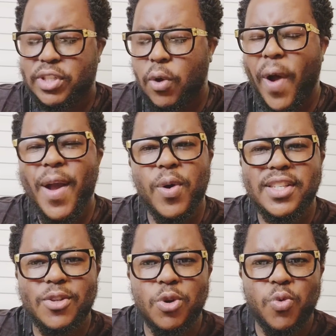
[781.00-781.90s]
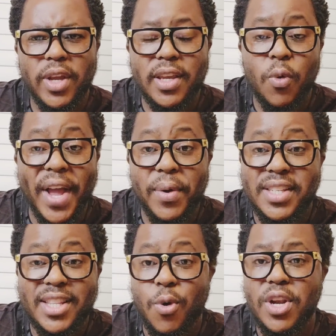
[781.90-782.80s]
say, why was it not working? Why was
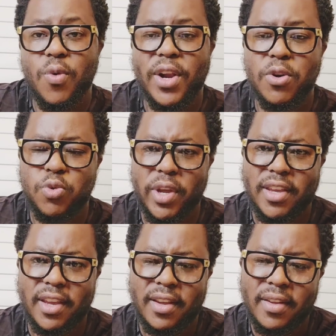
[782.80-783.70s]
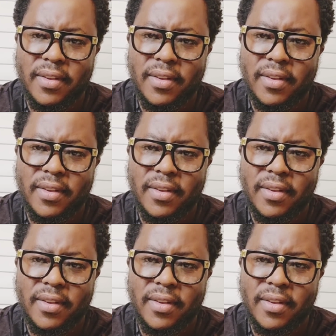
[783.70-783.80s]
it the only one not working?